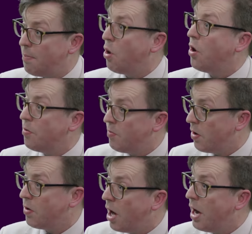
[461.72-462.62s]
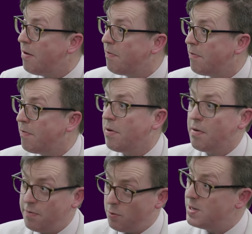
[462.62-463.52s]
upon real life,
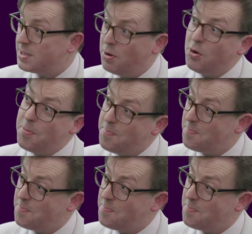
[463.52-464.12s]
Verismo.